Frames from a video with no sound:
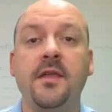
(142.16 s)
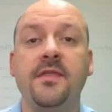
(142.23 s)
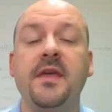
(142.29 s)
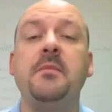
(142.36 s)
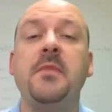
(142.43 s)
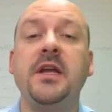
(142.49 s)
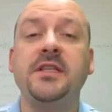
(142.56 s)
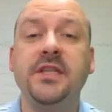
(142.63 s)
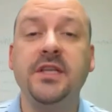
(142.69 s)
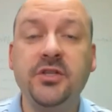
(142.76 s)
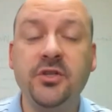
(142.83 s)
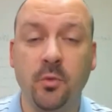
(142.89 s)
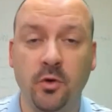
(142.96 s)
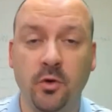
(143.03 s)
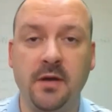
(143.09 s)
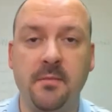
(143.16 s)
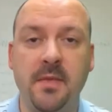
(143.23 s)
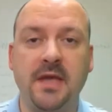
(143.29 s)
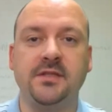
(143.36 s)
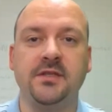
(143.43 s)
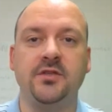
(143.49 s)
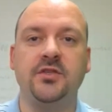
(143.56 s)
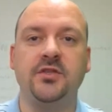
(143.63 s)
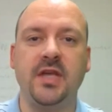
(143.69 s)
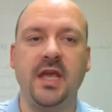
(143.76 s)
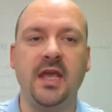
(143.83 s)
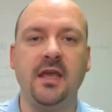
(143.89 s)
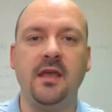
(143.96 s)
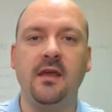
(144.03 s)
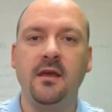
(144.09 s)
Then my teacher will get a message
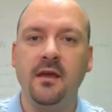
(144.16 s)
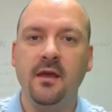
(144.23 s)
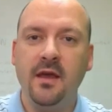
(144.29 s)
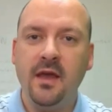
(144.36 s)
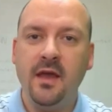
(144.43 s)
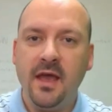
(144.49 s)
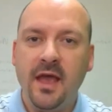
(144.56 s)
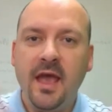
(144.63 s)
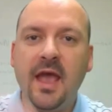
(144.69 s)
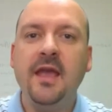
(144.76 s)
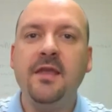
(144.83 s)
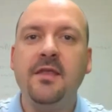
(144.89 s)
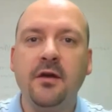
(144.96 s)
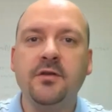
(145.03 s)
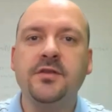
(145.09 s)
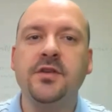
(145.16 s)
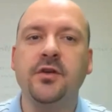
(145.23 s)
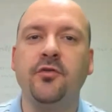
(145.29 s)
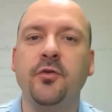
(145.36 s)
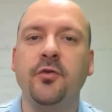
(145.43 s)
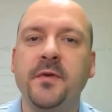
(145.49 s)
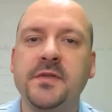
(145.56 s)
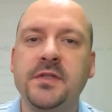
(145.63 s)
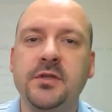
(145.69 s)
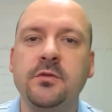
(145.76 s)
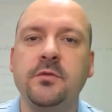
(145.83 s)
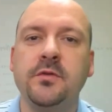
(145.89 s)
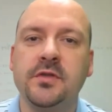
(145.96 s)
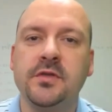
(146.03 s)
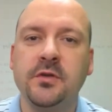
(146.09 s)
saying, hey, there's a group of
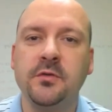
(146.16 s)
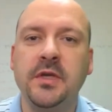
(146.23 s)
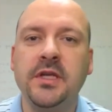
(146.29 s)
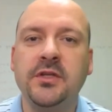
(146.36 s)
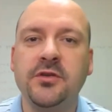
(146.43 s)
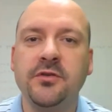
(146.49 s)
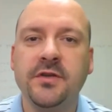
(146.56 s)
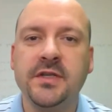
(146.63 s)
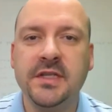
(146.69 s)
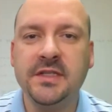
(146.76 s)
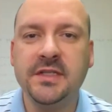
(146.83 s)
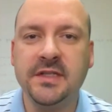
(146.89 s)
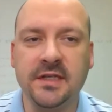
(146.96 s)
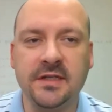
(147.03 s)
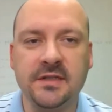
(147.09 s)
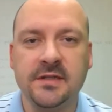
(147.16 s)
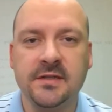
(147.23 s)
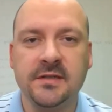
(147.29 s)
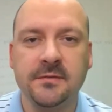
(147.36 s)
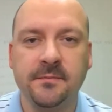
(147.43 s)
students who need your assistance.